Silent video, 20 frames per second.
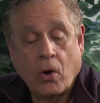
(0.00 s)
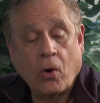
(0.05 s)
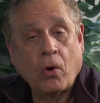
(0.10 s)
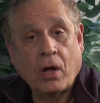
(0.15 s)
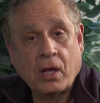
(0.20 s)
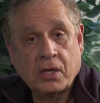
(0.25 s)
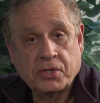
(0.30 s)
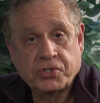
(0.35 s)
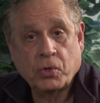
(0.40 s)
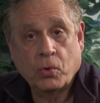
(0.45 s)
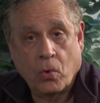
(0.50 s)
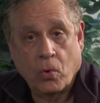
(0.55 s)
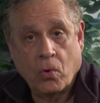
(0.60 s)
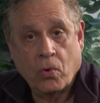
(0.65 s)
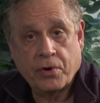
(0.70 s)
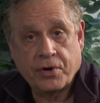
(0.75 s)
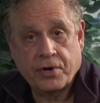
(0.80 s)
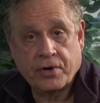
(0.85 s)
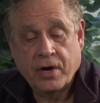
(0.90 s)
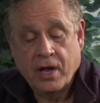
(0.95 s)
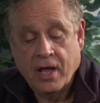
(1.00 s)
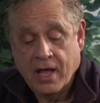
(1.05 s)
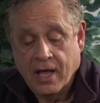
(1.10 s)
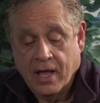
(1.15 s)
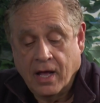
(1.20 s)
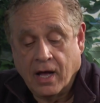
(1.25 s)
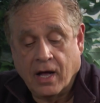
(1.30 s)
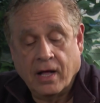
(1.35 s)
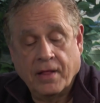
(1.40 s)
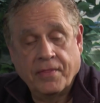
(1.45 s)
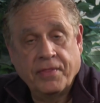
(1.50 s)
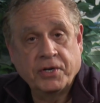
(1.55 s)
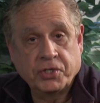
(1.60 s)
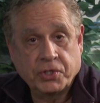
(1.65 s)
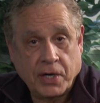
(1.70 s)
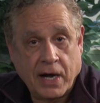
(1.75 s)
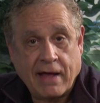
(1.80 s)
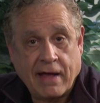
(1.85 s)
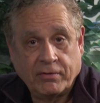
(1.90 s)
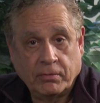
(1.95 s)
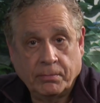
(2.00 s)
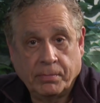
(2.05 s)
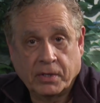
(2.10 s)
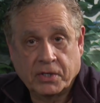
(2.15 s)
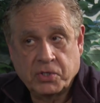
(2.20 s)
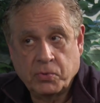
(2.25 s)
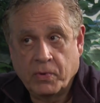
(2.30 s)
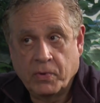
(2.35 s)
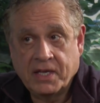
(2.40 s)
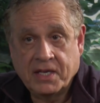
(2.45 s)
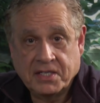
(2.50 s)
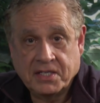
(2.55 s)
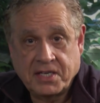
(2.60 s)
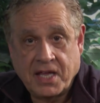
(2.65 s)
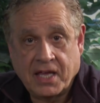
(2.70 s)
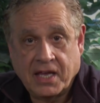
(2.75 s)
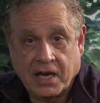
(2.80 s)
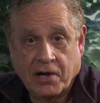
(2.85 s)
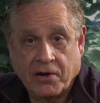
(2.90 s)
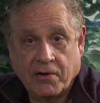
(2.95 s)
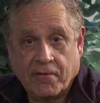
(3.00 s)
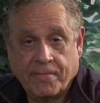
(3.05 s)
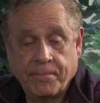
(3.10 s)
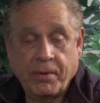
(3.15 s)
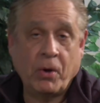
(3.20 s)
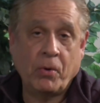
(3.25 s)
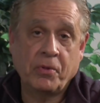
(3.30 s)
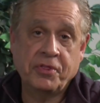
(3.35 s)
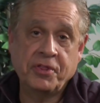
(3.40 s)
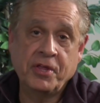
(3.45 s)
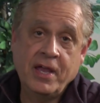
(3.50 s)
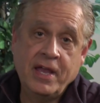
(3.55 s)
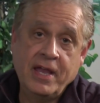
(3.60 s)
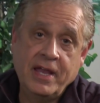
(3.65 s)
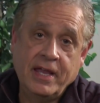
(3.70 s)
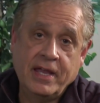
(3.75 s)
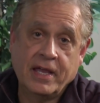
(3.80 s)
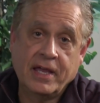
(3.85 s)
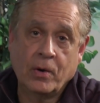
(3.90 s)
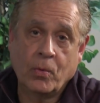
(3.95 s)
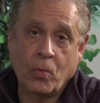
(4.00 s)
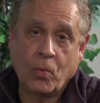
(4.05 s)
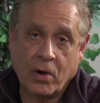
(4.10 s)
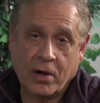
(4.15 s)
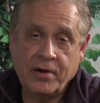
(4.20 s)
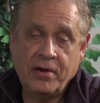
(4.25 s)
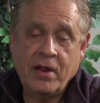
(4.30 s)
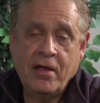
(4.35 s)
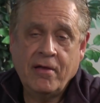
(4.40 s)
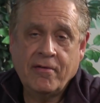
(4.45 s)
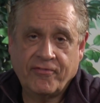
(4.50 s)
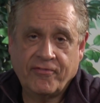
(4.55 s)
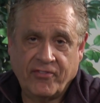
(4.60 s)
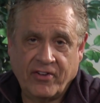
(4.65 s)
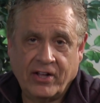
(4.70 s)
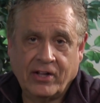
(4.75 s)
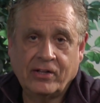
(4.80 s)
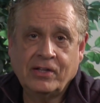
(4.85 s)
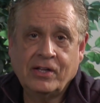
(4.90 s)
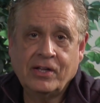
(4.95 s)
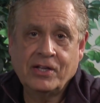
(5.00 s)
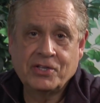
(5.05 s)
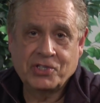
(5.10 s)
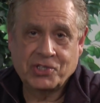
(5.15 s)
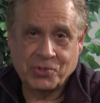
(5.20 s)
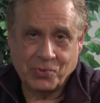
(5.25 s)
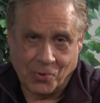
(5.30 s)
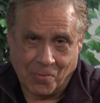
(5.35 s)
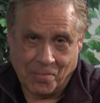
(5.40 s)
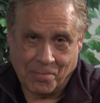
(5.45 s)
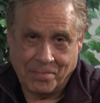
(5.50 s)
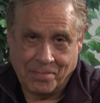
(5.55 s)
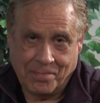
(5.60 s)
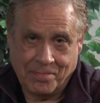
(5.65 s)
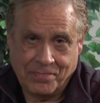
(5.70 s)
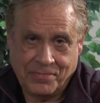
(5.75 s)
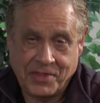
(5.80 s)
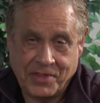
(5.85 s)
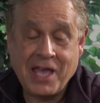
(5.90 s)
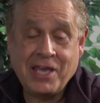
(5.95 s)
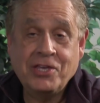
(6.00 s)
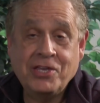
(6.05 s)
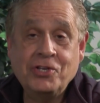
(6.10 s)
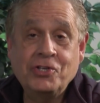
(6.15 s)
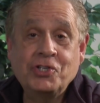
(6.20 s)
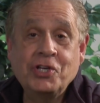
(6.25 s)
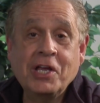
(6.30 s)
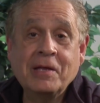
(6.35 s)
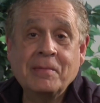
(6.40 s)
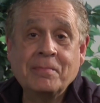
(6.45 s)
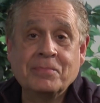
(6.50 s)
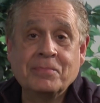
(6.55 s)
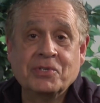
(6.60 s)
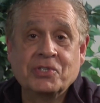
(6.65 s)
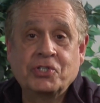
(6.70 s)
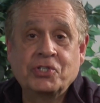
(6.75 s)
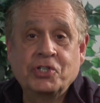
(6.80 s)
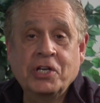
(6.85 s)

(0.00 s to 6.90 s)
Also order uh, the travel books. We can take care of both in one fell swoop. Thank you, Jim's.